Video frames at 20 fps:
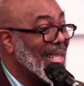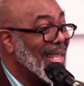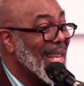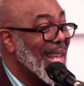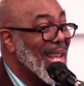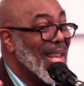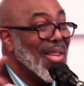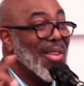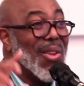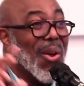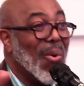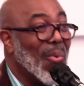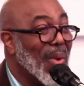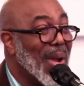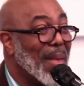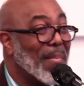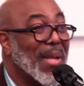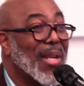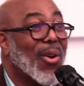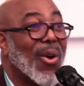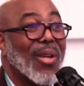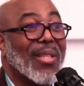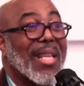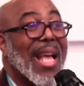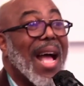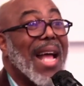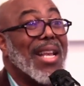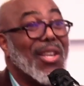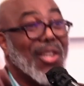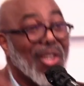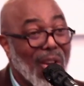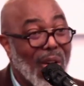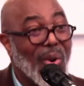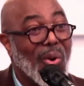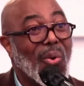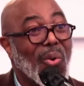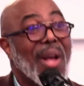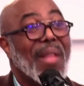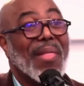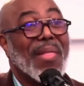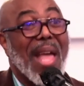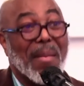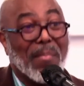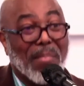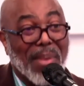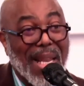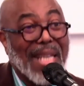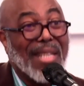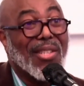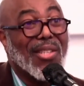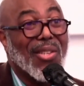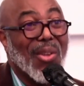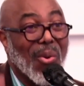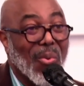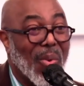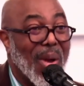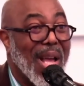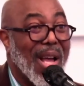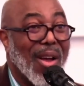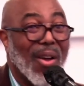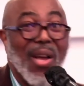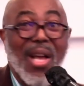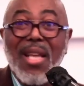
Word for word: nowhere because I know that place so well.